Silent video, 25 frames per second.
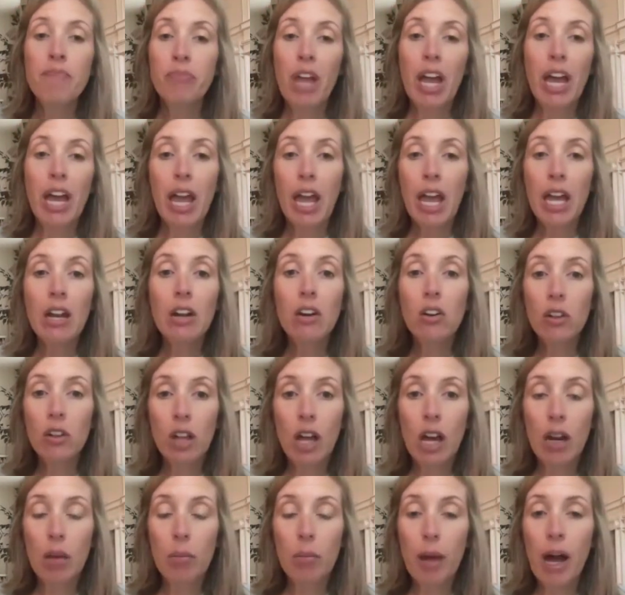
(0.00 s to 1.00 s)
I hated a
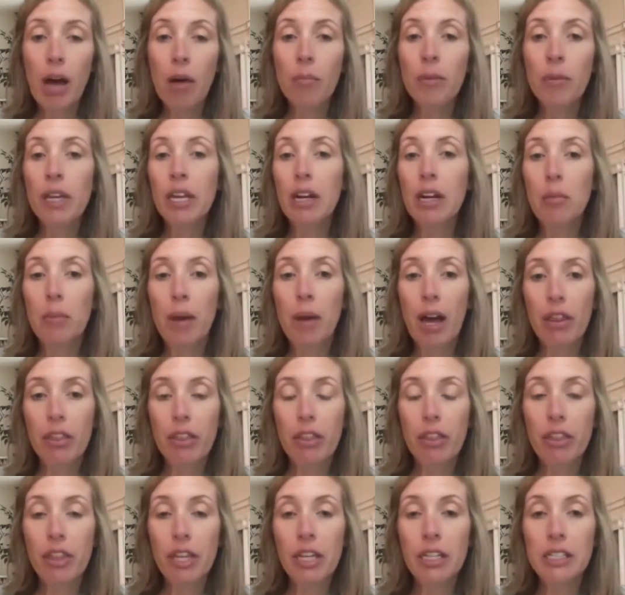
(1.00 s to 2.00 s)
lot about me and about
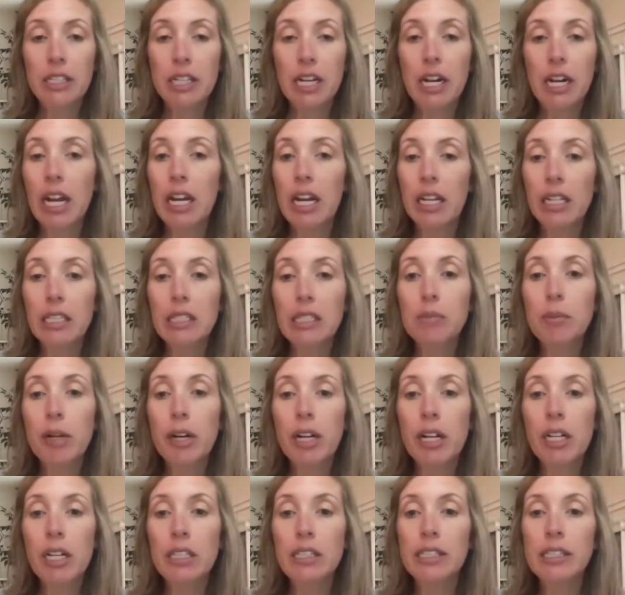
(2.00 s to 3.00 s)
the things that I had
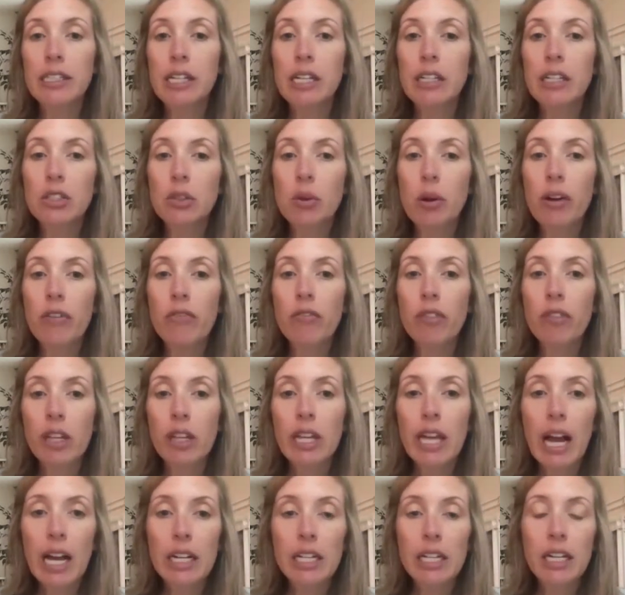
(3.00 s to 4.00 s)
experienced. And so I
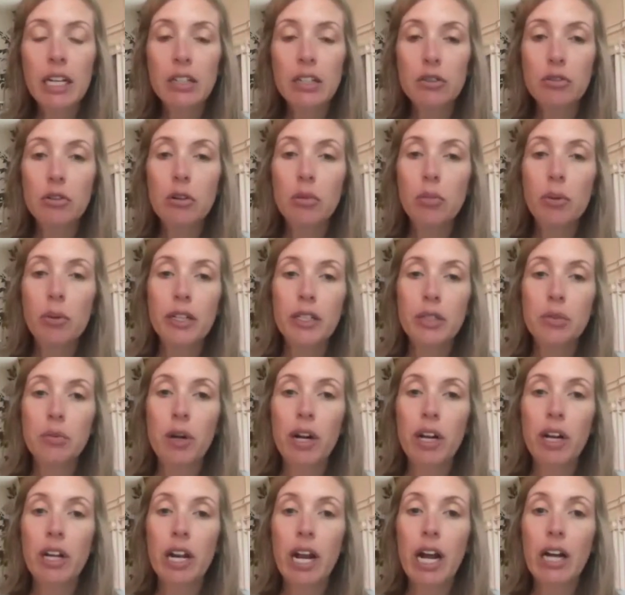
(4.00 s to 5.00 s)
really had to get to a place where
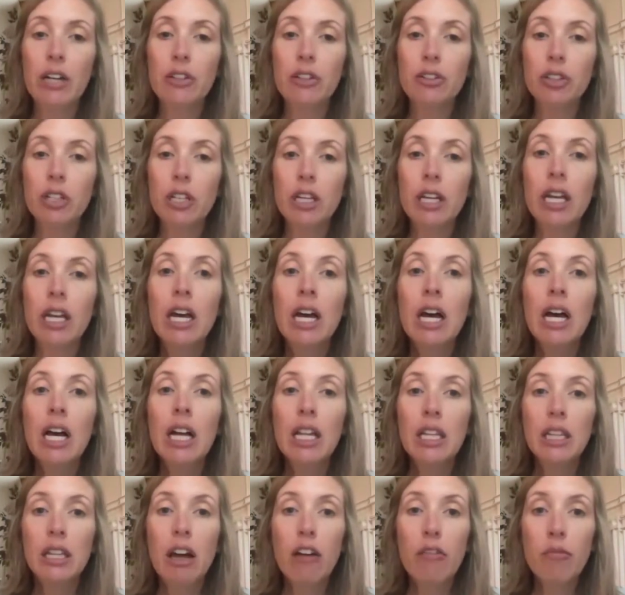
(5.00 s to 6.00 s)
I could actually
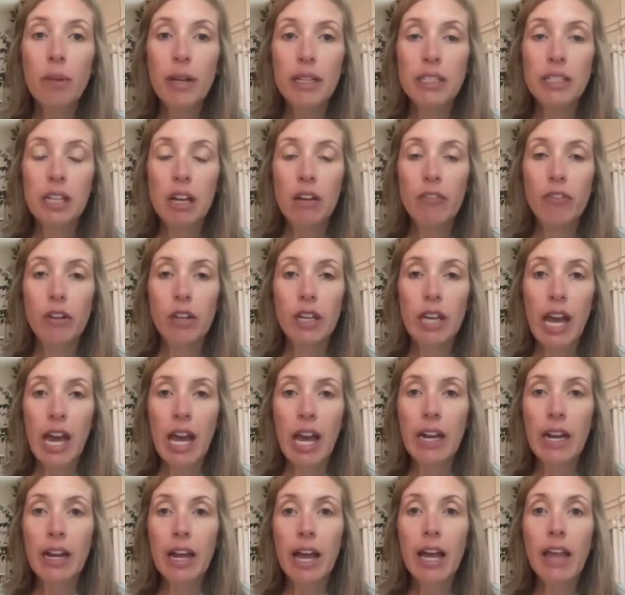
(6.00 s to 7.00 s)
love myself
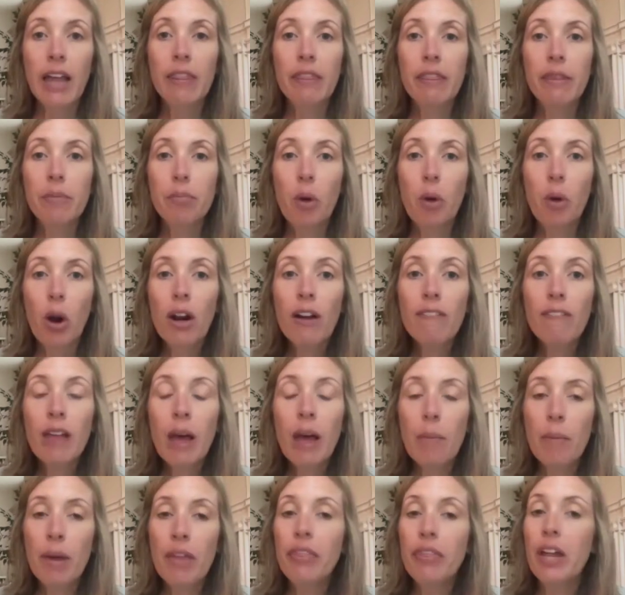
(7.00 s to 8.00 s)
again. And part of
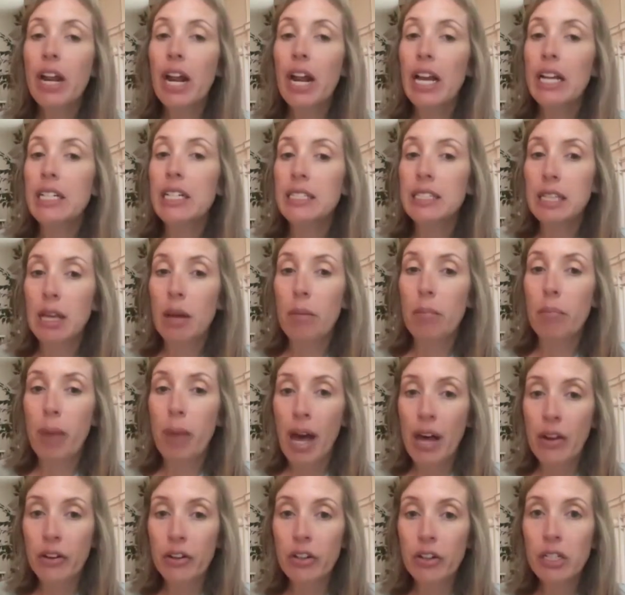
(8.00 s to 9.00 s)
that meant that I had to set
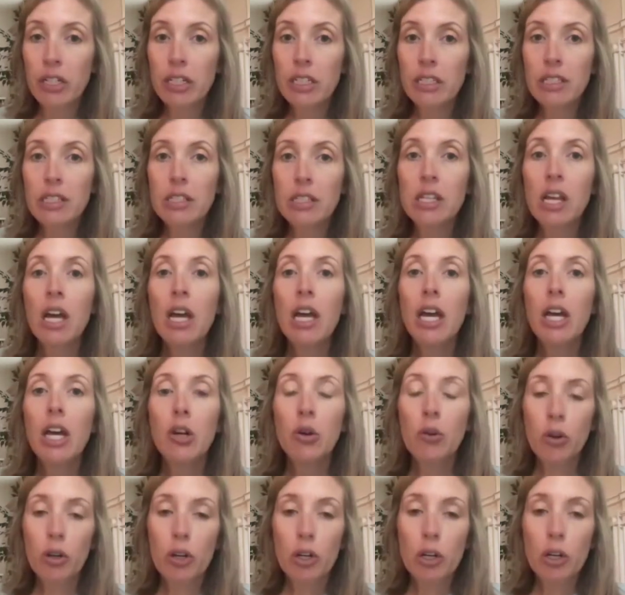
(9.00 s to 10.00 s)
boundaries in
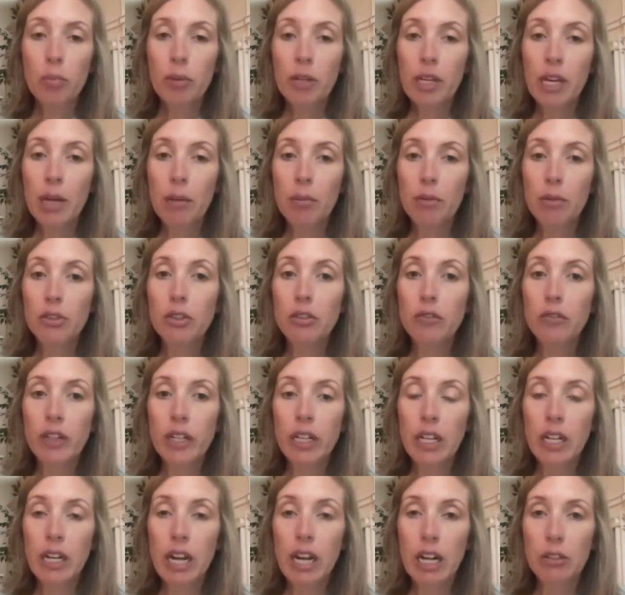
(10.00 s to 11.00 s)
order to be able to
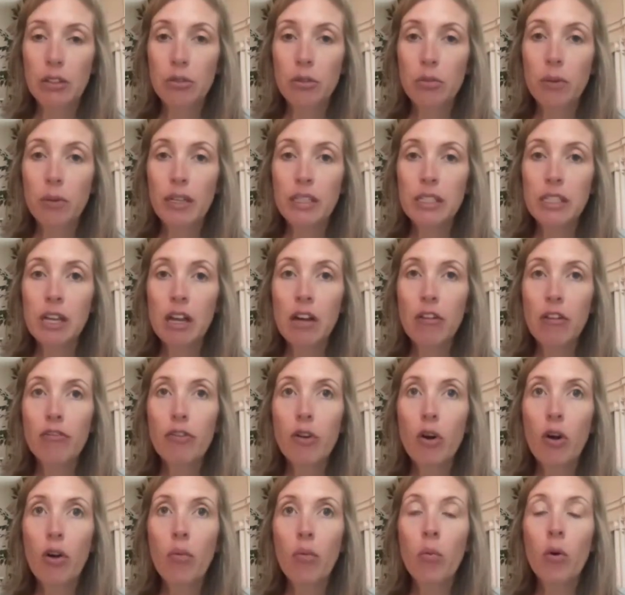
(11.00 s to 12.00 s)
reconnect with myself
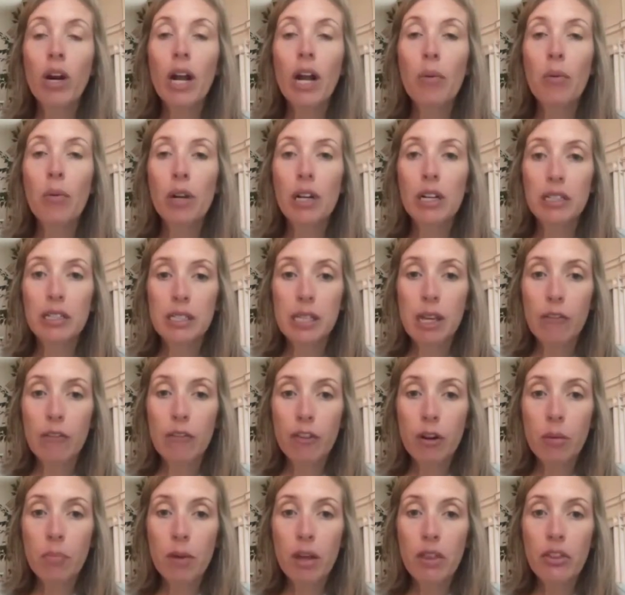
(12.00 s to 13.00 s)
on what I would accept
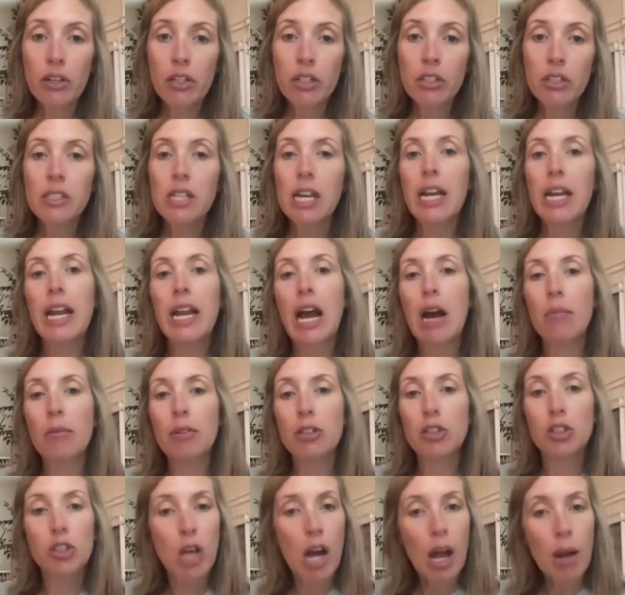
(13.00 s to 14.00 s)
from others and how
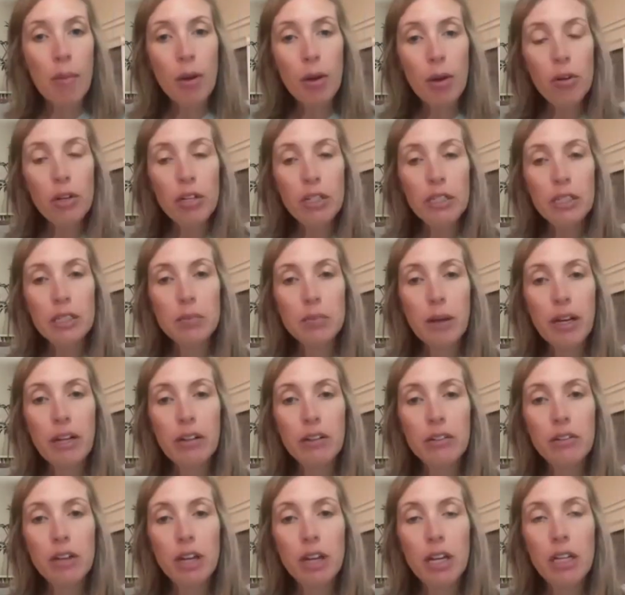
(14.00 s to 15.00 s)
much time I would
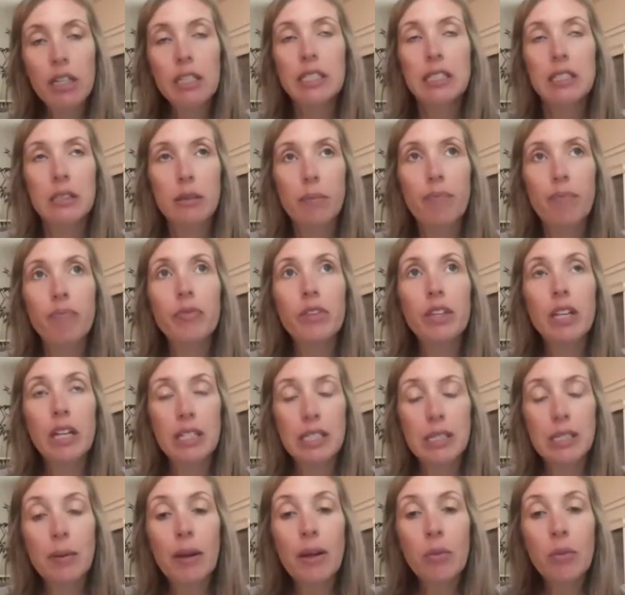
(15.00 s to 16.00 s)

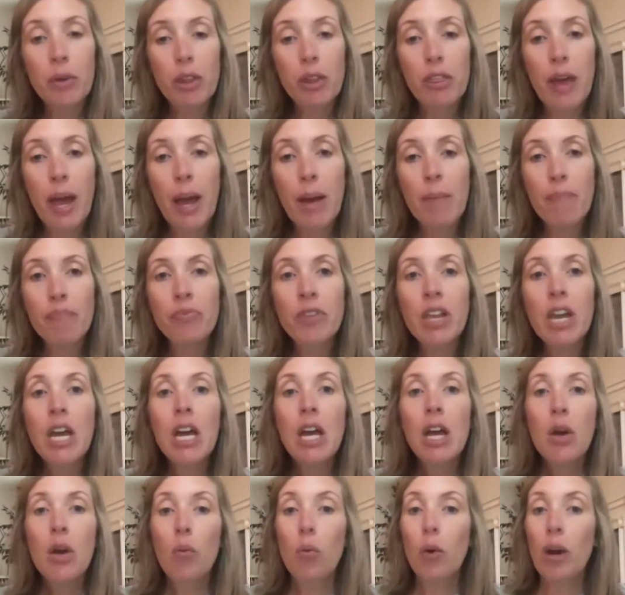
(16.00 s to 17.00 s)
spend with them.
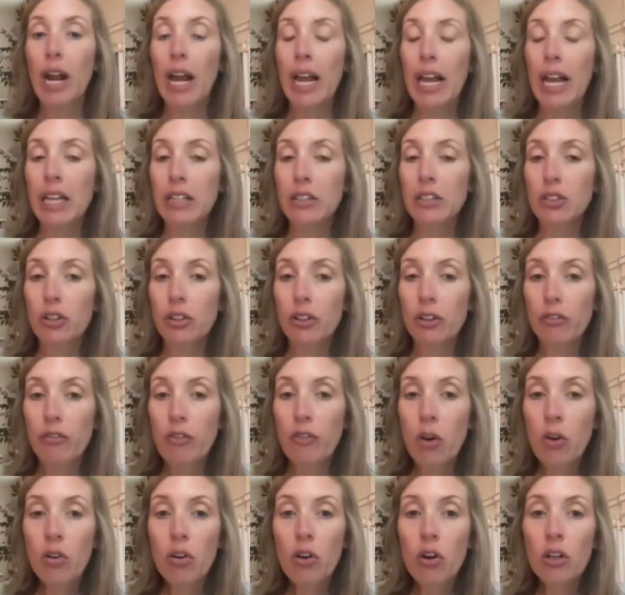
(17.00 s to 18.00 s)
Would I answer their
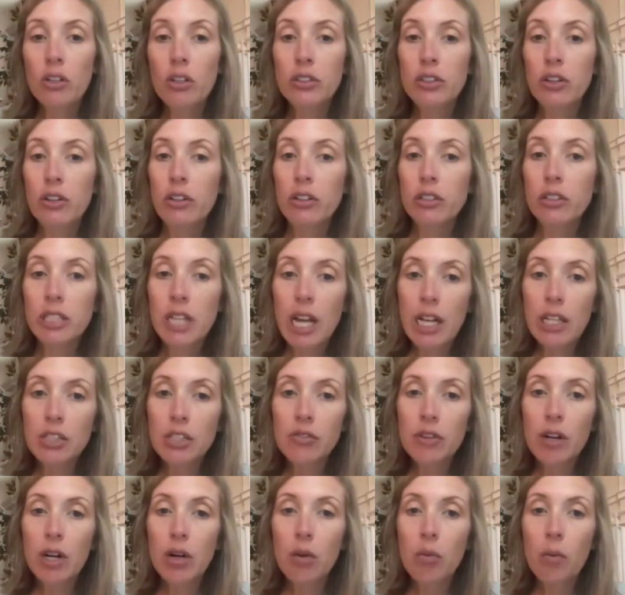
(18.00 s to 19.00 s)
phone calls or their texts
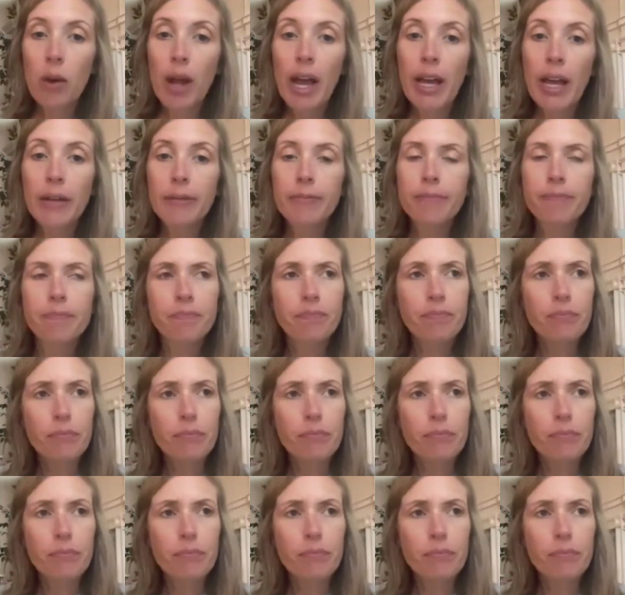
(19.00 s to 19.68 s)
right away?